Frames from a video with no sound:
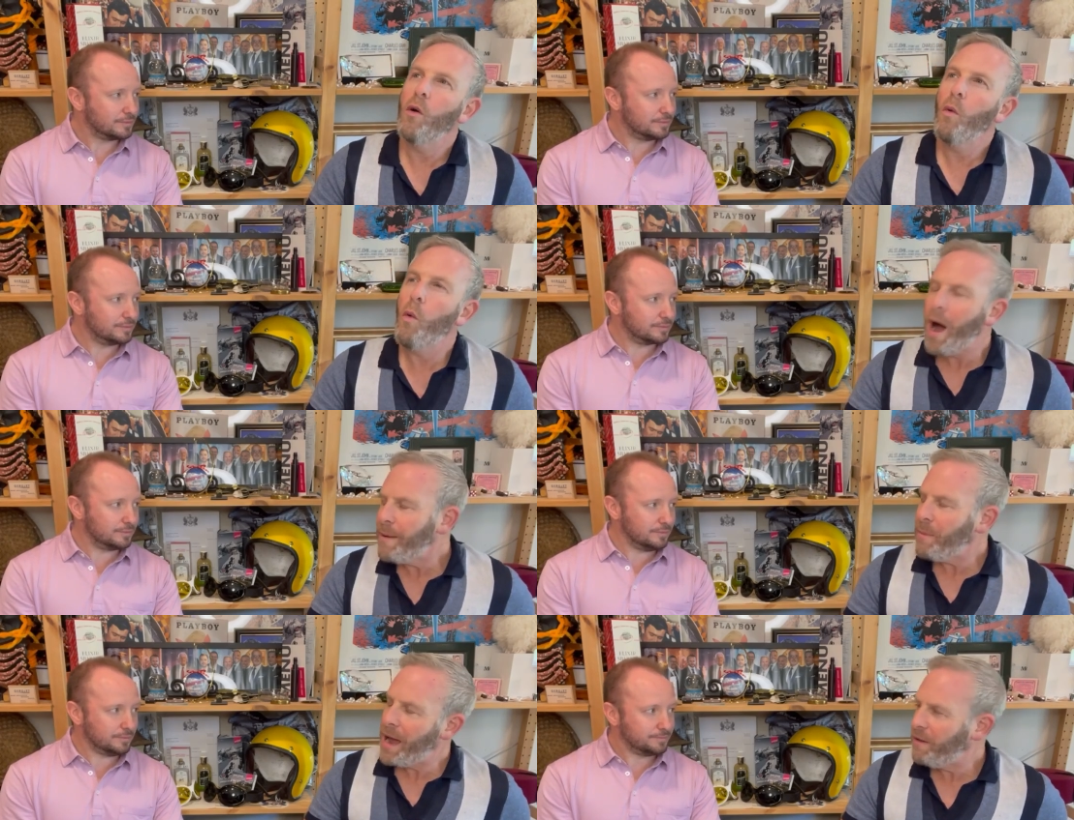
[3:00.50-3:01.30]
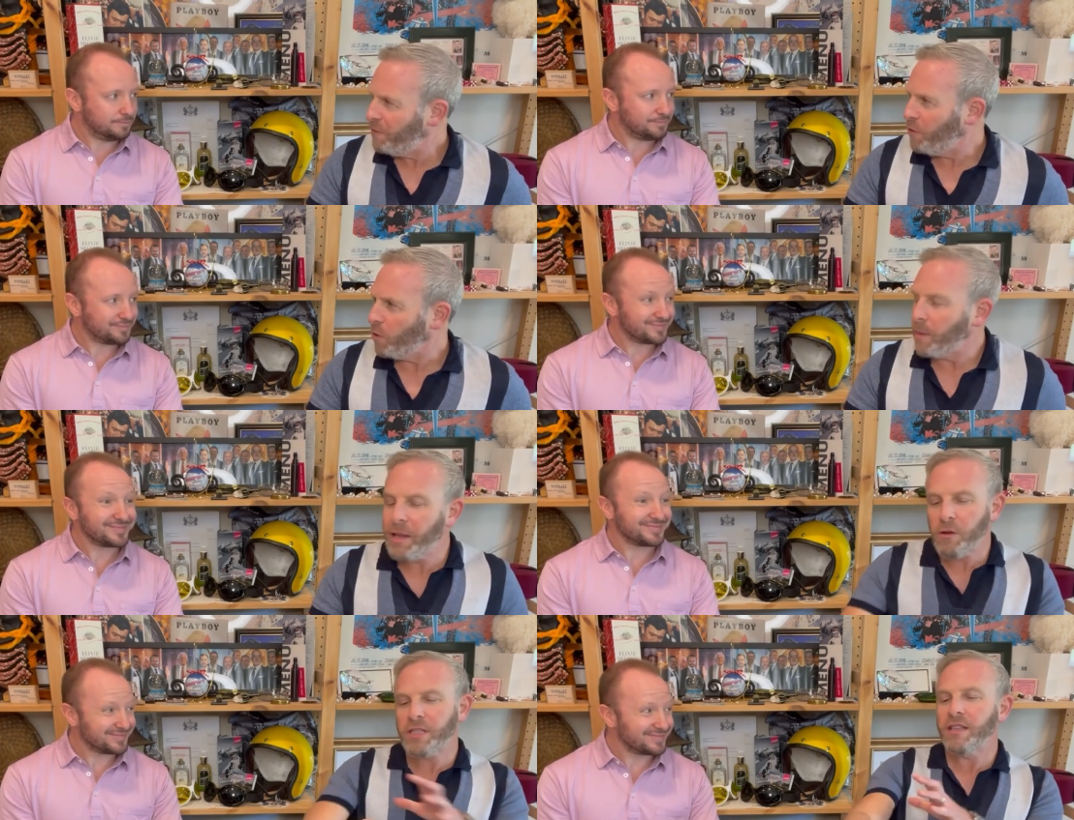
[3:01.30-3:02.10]
Speaker 1: why Penfold? I
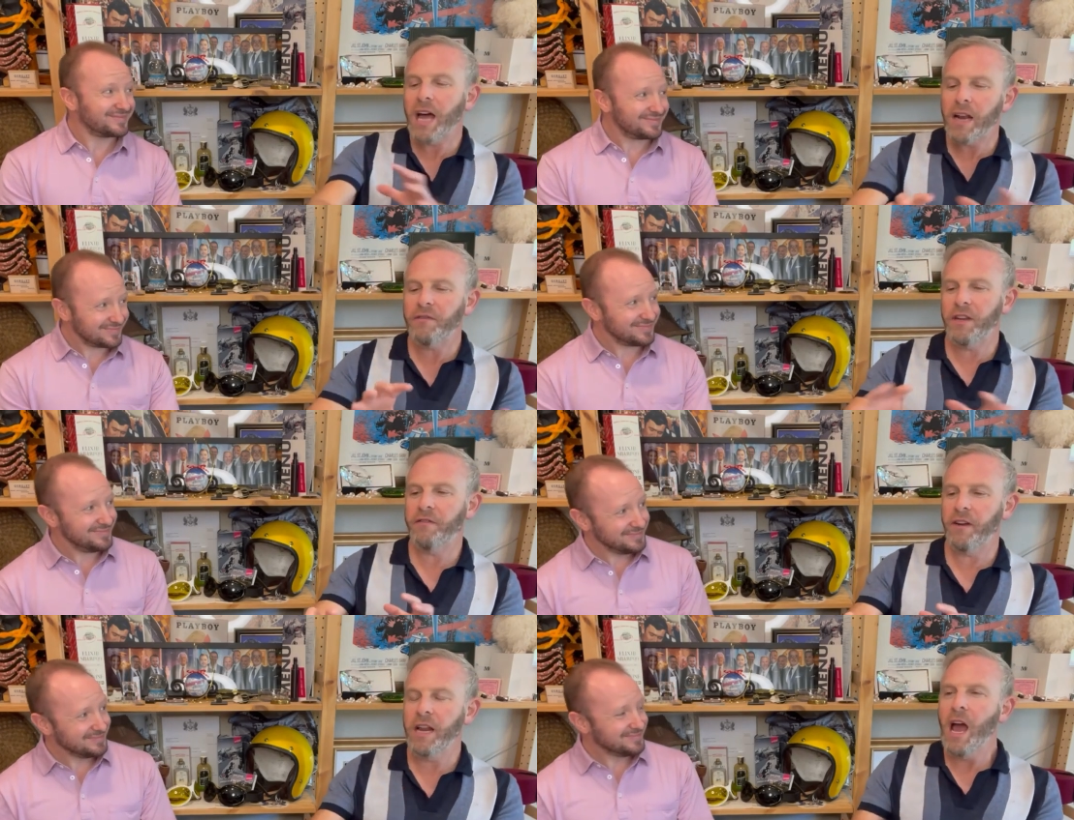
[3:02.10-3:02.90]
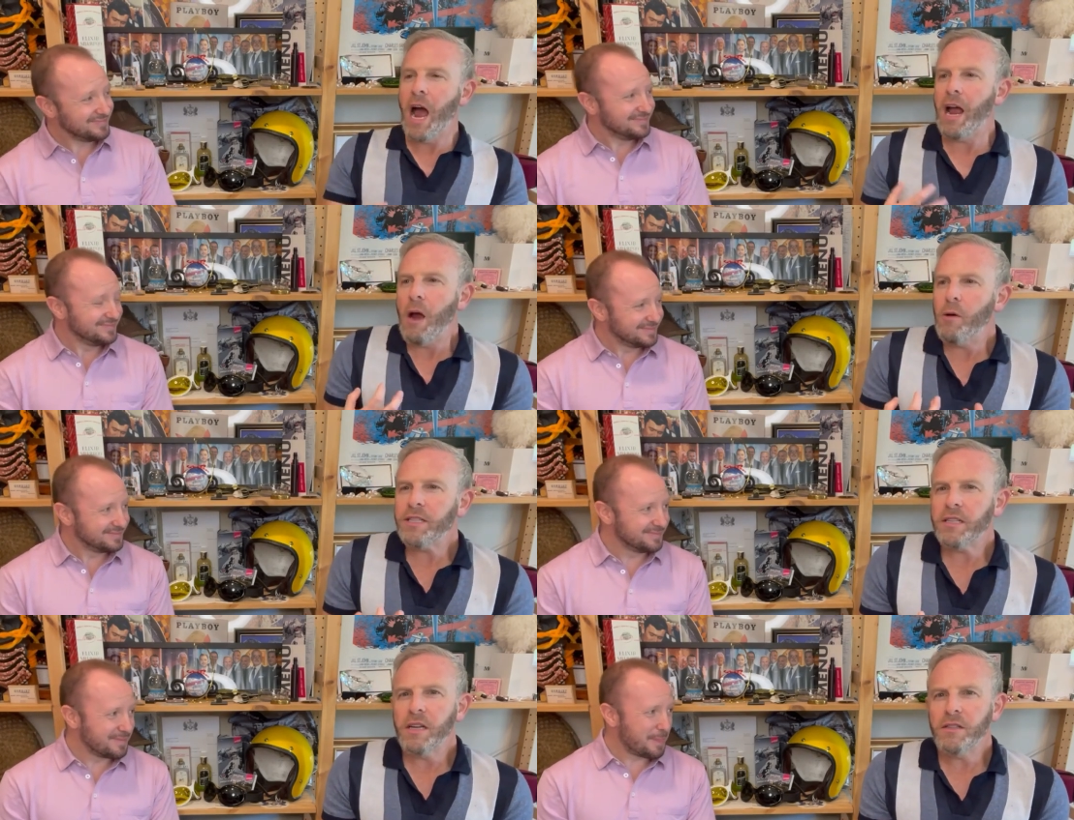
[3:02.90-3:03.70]
mean, there's a lot of different, I
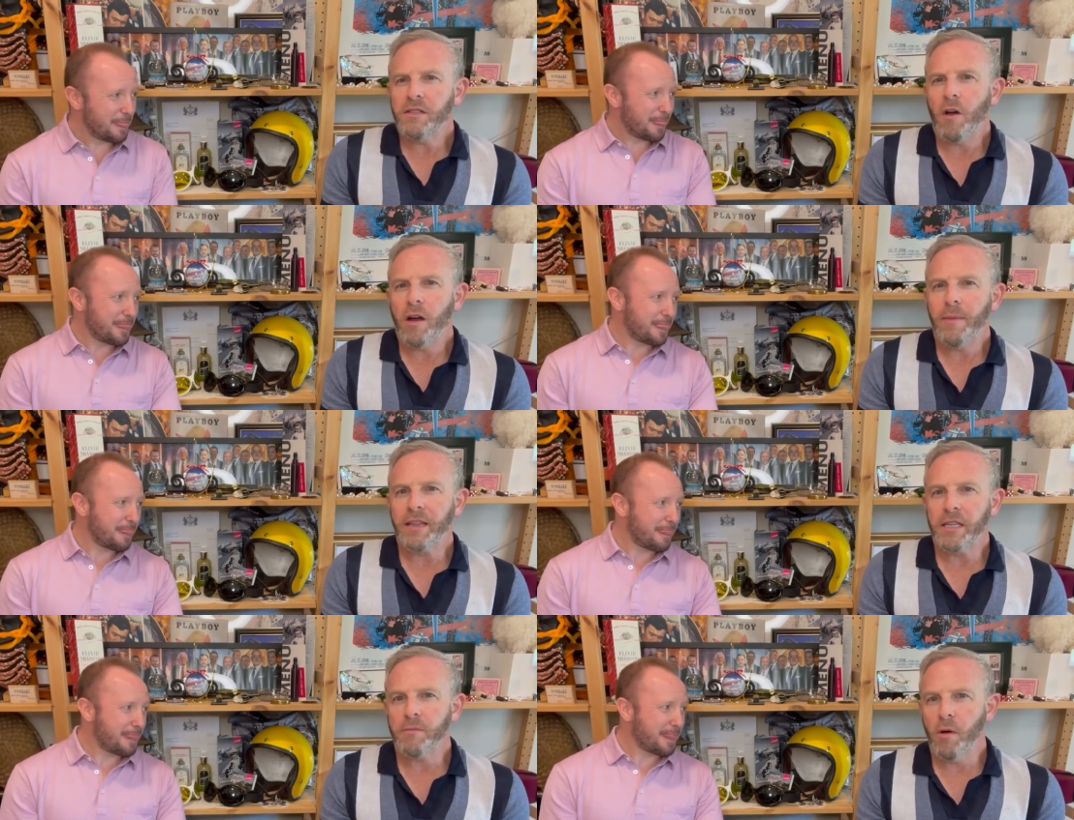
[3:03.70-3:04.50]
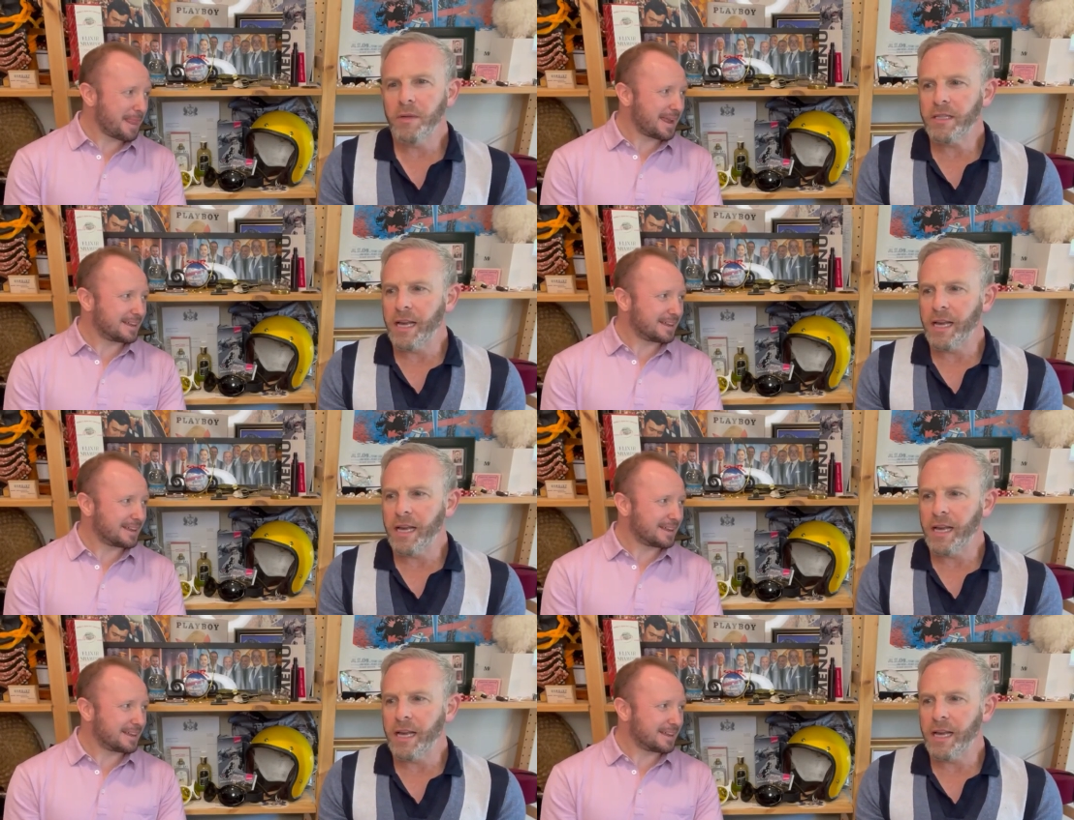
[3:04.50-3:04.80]
always talk about these moments